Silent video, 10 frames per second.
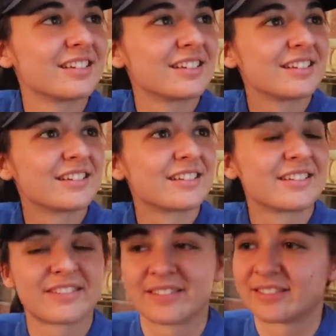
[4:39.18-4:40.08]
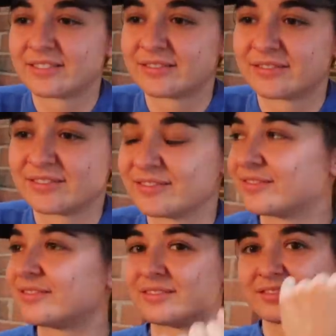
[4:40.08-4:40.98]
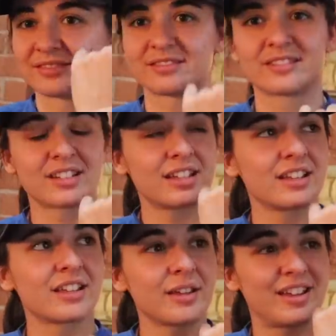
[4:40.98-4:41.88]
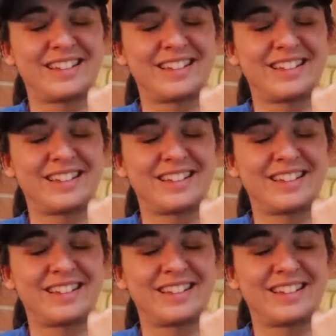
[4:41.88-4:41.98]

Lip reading: Let's grab our wrists and pull down the fist.